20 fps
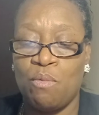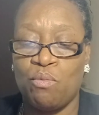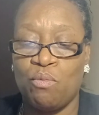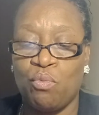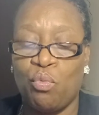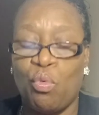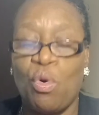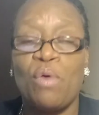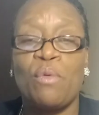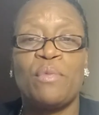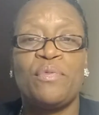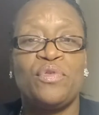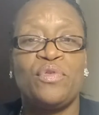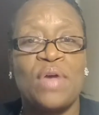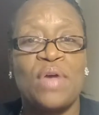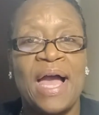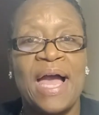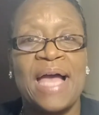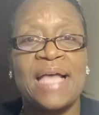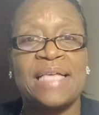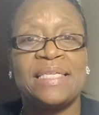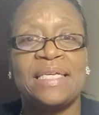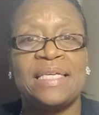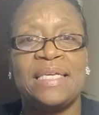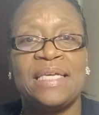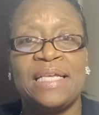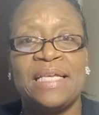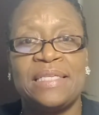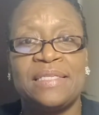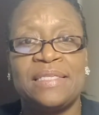work with you guys
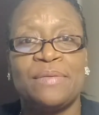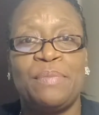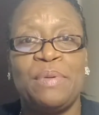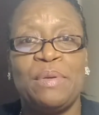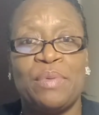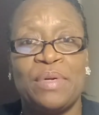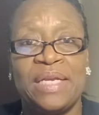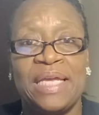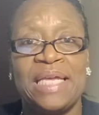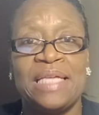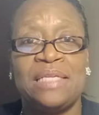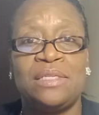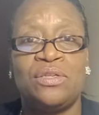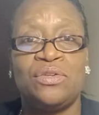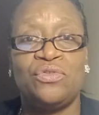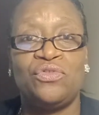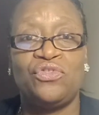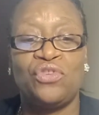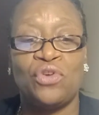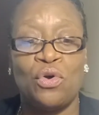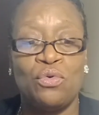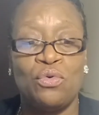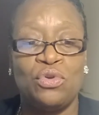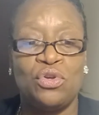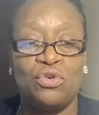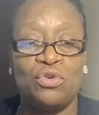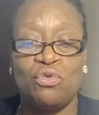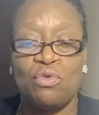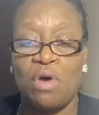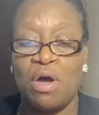and get some people in to show
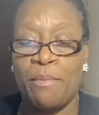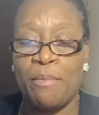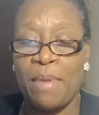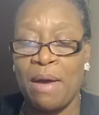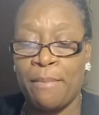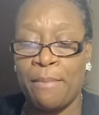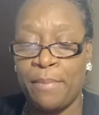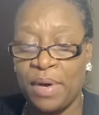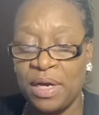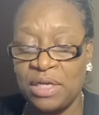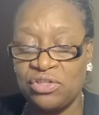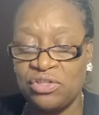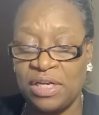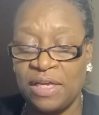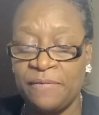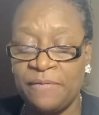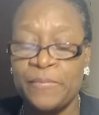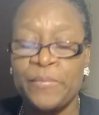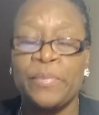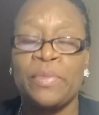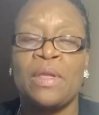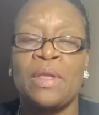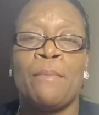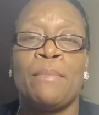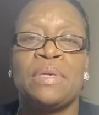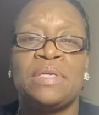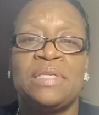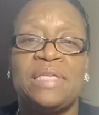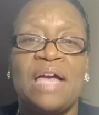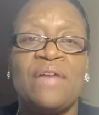you about budgeting,
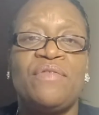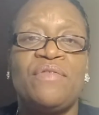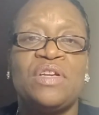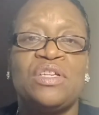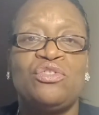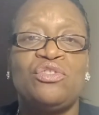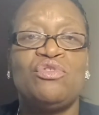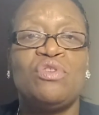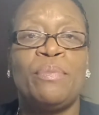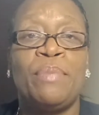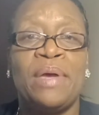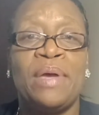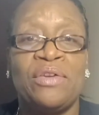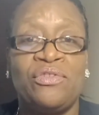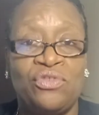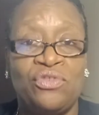but definitely do the best